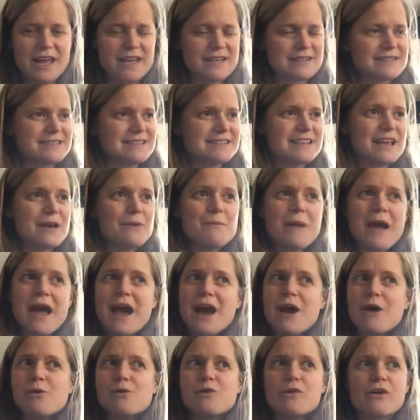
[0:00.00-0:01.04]
And
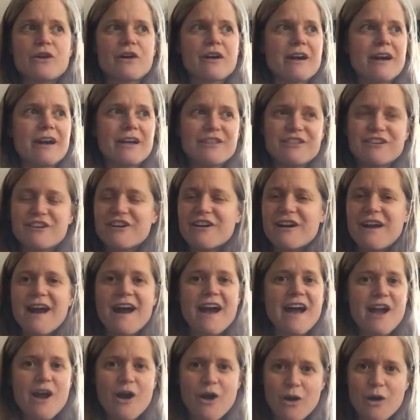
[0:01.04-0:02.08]
somehow or other,
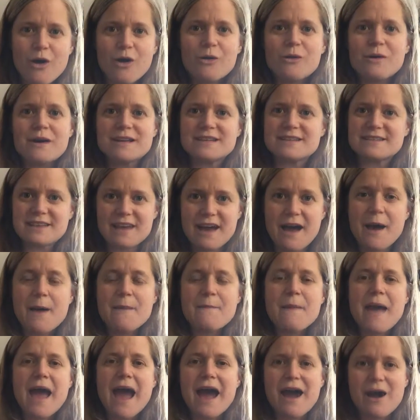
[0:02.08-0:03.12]
I always
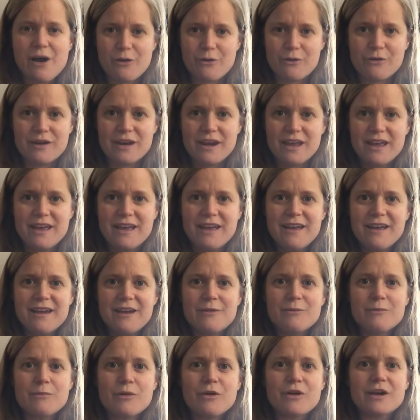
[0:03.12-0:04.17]
come out
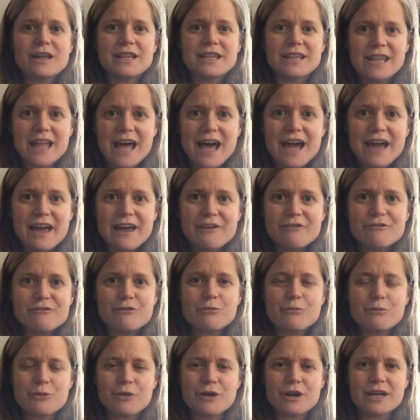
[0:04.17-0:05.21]
more alive,
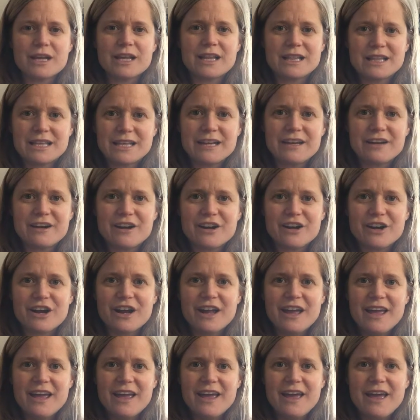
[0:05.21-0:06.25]
more
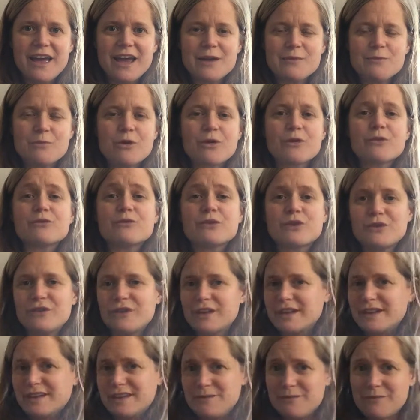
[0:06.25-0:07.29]
clear, and more
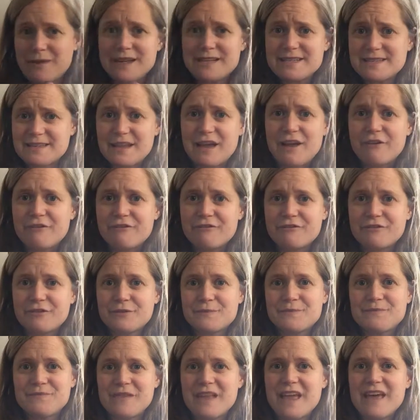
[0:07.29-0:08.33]
rooted in myself.
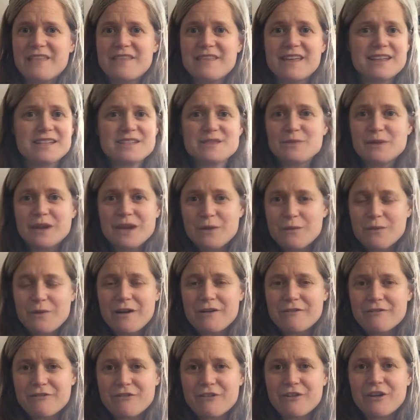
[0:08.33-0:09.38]
And that's what I
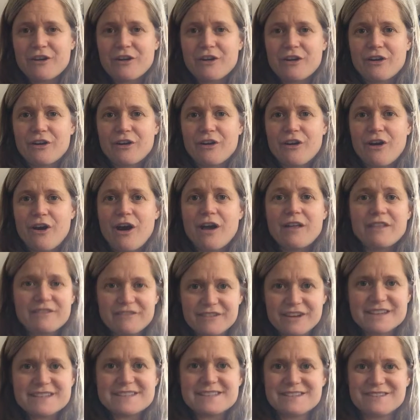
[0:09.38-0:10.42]
want for all of
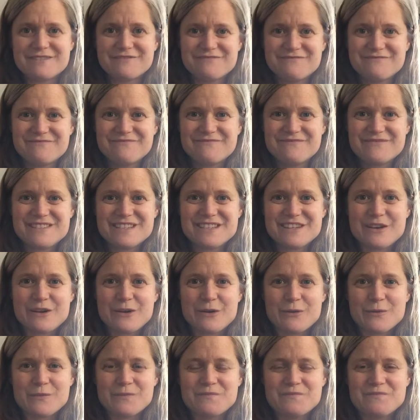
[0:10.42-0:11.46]
us.
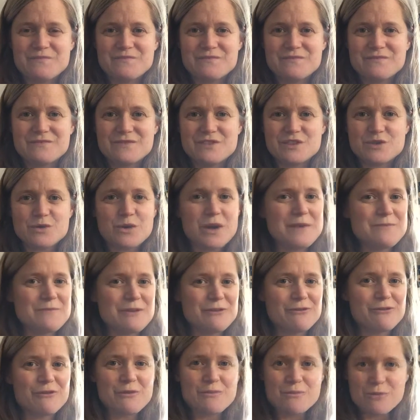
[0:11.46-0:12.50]
So join
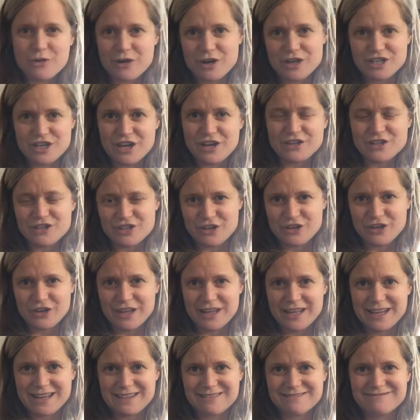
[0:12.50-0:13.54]
me for more junk
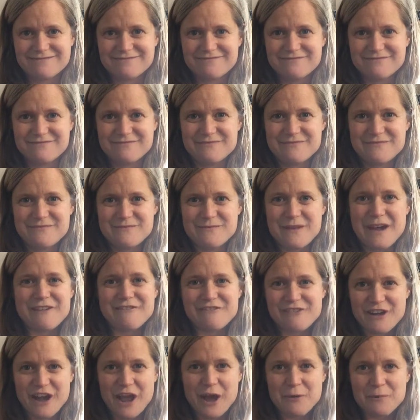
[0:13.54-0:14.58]
journaling. Bye
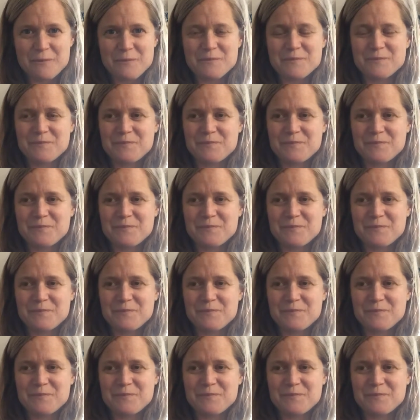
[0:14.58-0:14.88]
for now.